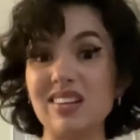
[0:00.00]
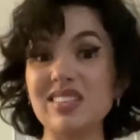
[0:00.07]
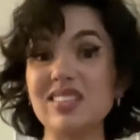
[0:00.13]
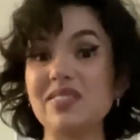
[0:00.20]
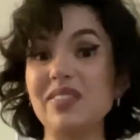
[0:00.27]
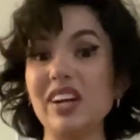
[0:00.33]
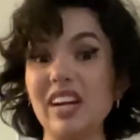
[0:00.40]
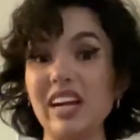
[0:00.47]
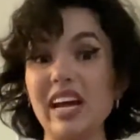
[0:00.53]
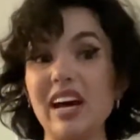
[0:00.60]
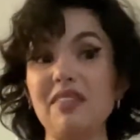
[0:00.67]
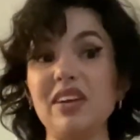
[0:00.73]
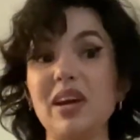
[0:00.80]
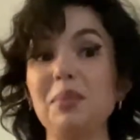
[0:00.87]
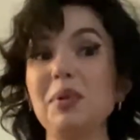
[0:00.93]
It's very
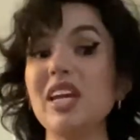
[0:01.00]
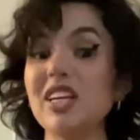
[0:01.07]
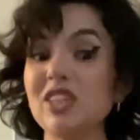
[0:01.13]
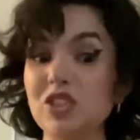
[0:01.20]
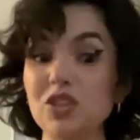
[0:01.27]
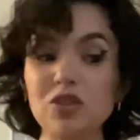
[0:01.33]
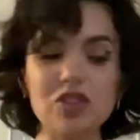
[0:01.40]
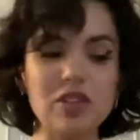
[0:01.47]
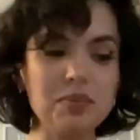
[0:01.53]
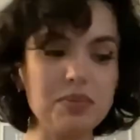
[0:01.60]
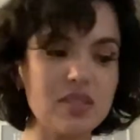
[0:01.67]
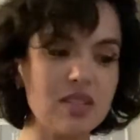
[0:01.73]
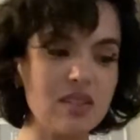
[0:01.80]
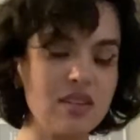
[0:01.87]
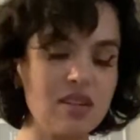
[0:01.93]
heavy. I made it in 2
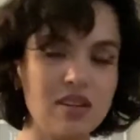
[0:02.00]
trips.